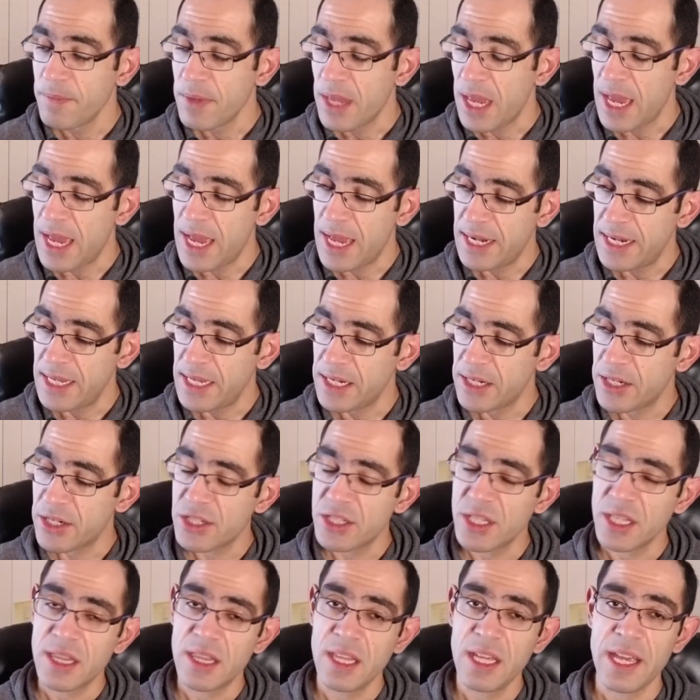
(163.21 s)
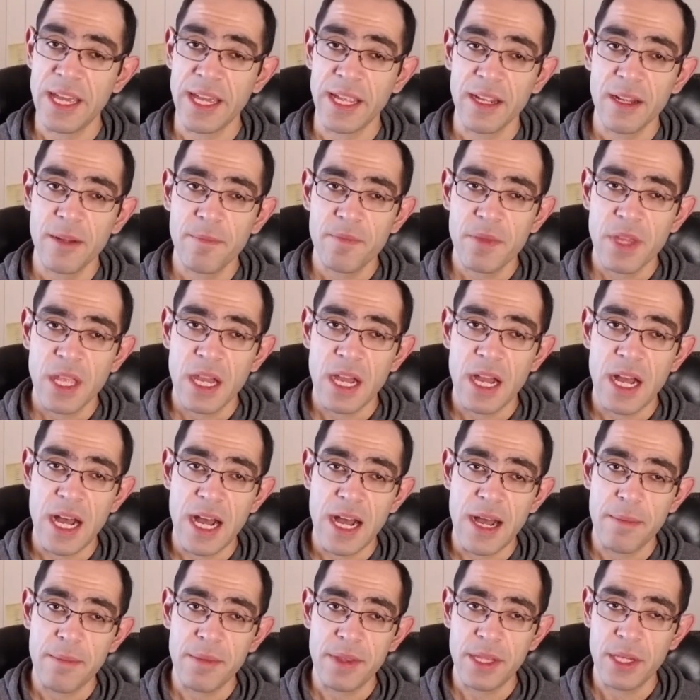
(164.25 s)
And here's the thing,
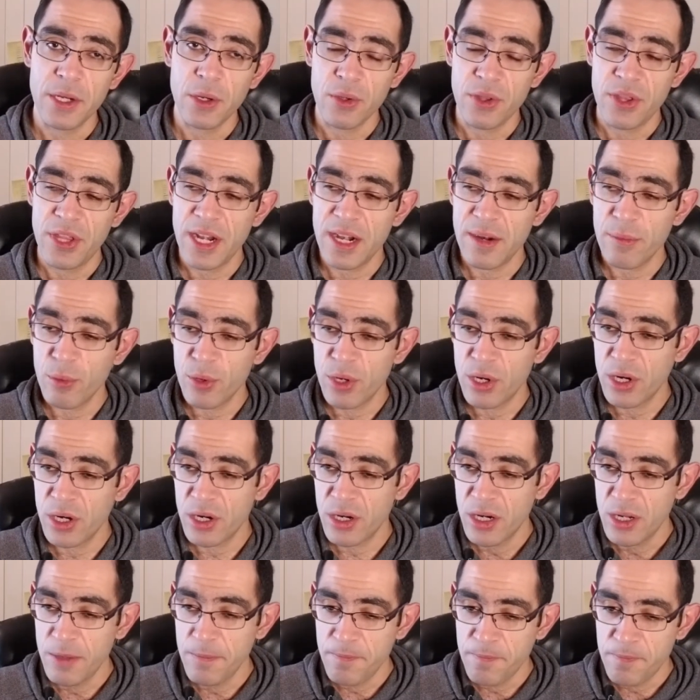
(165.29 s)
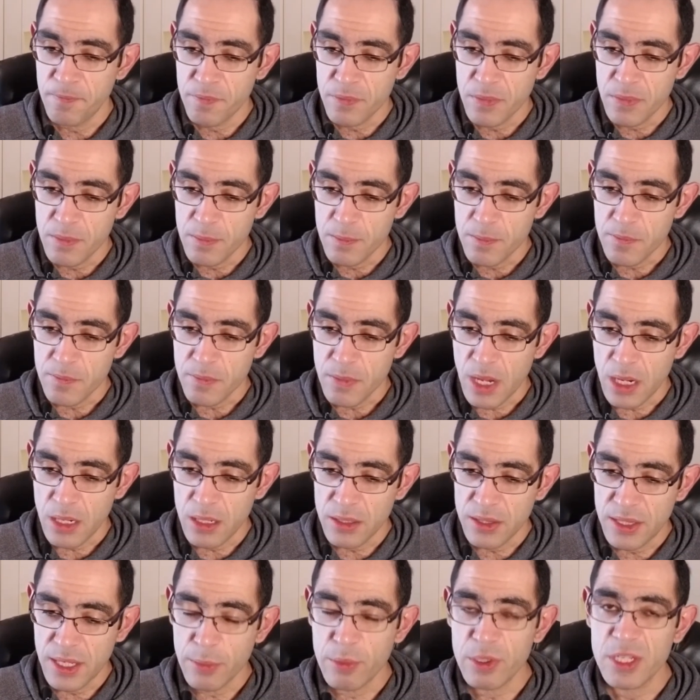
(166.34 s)
uh, you know, there were
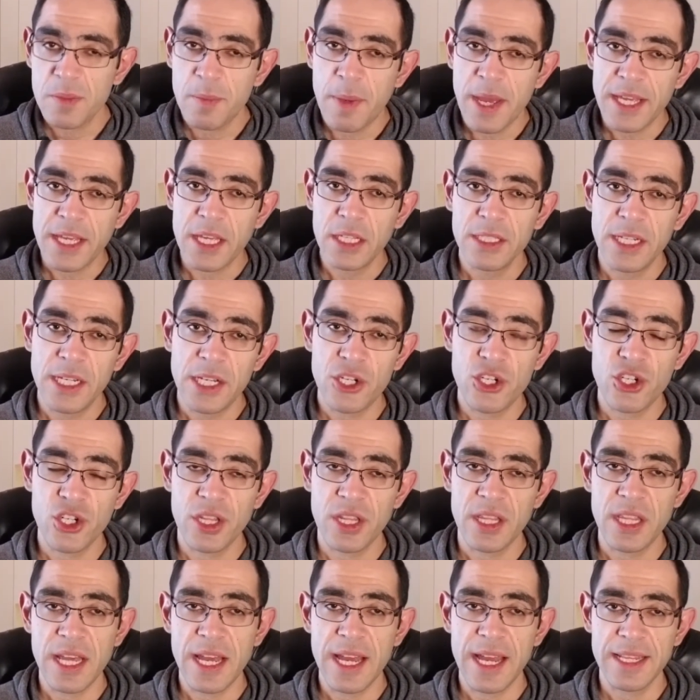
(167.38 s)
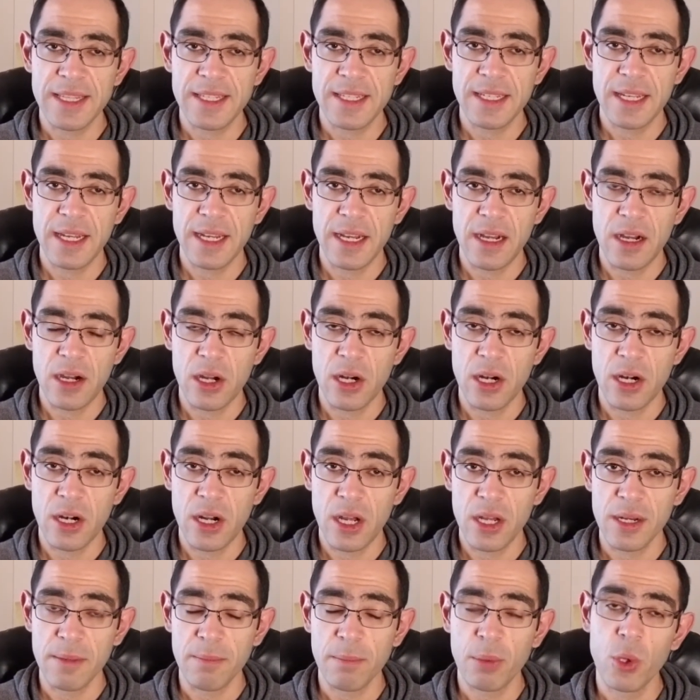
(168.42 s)
there were speculation that uh, our
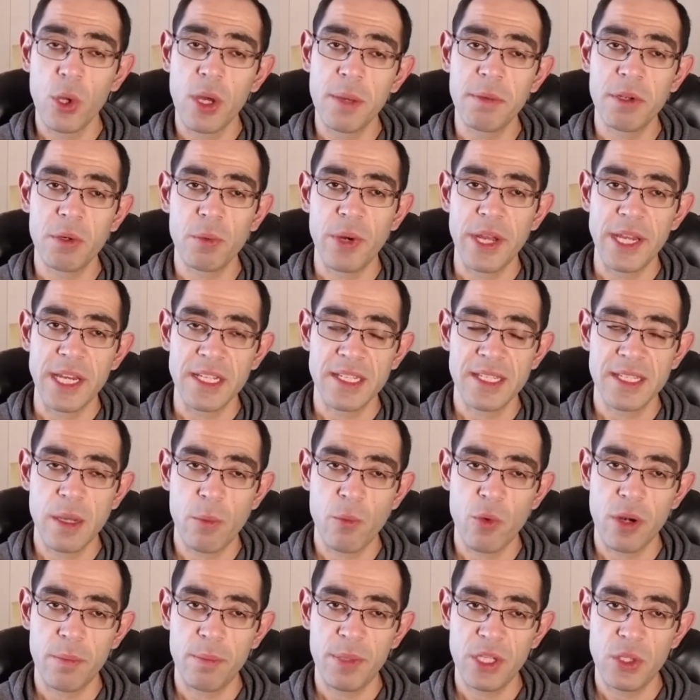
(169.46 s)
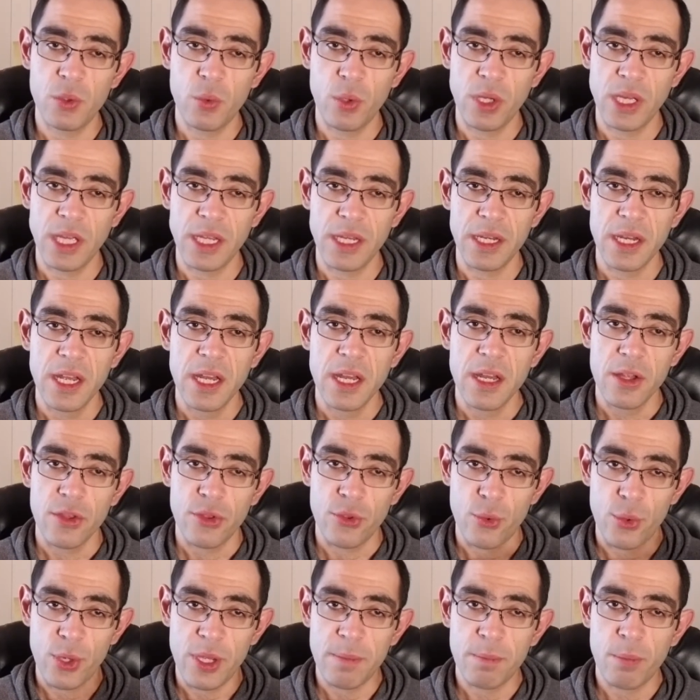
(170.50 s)
unemployment rate is somewhere between
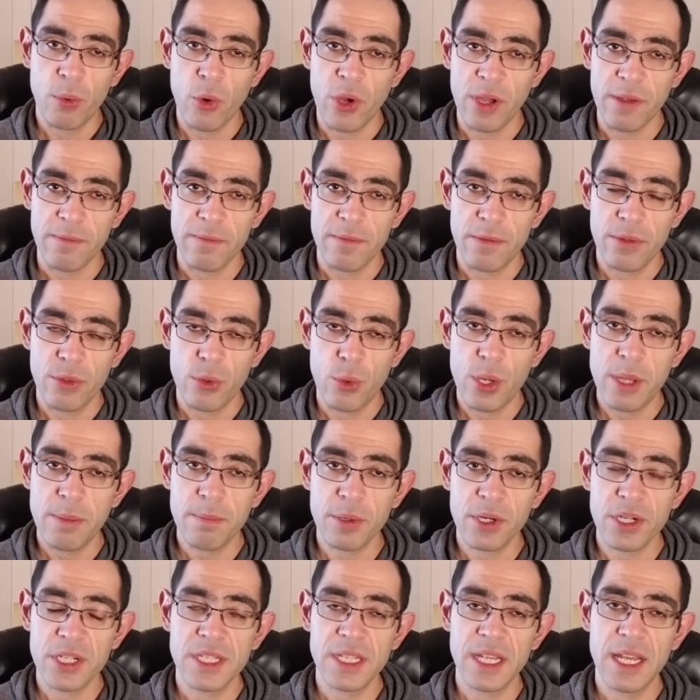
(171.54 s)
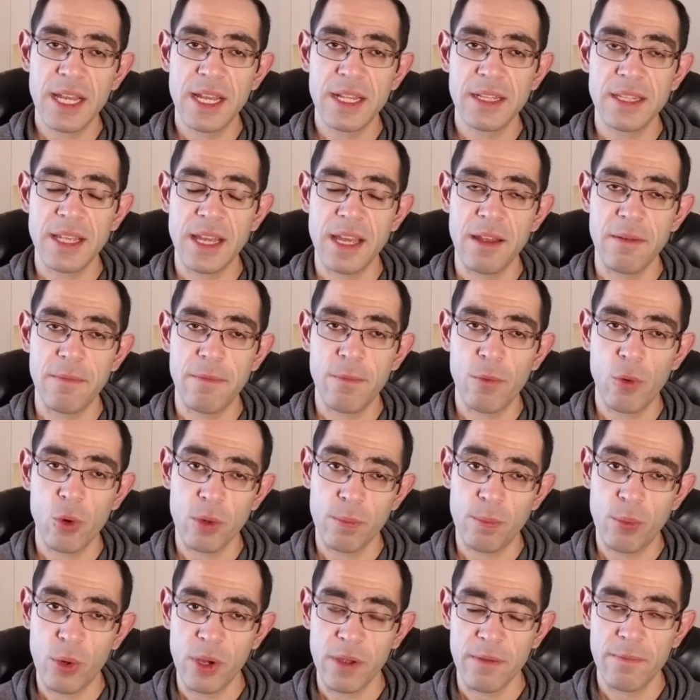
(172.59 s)
three point three percent and four
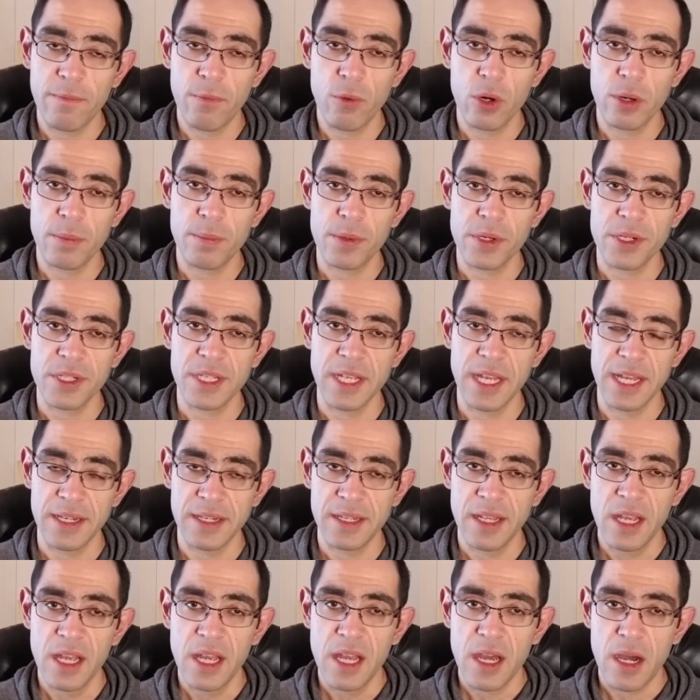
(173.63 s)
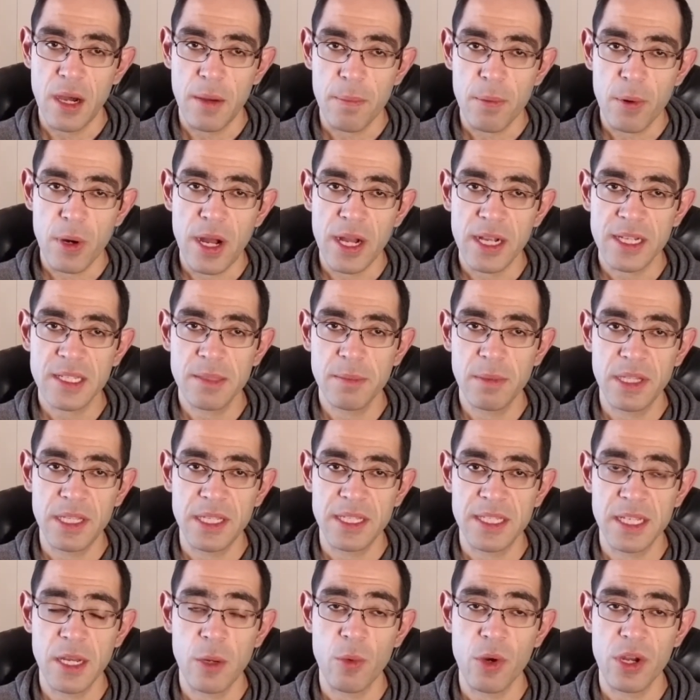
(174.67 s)
point four percent, approximately
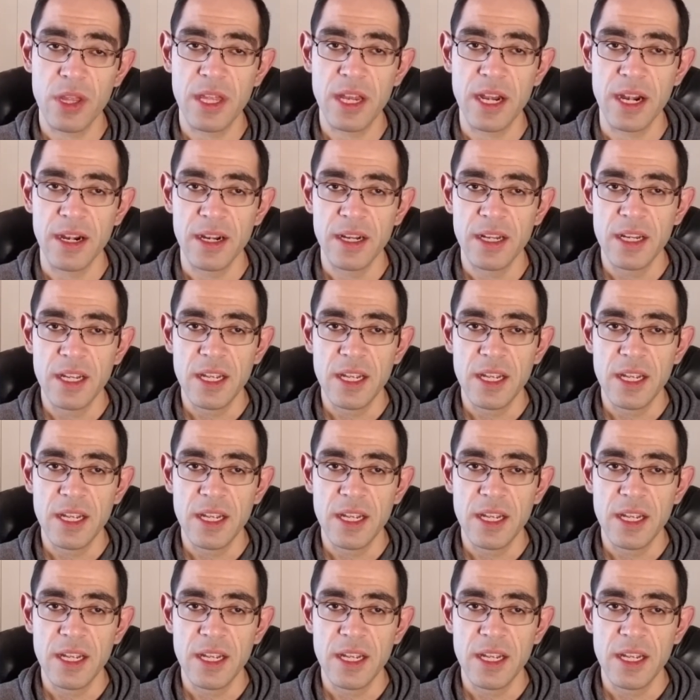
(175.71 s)
somewhere there.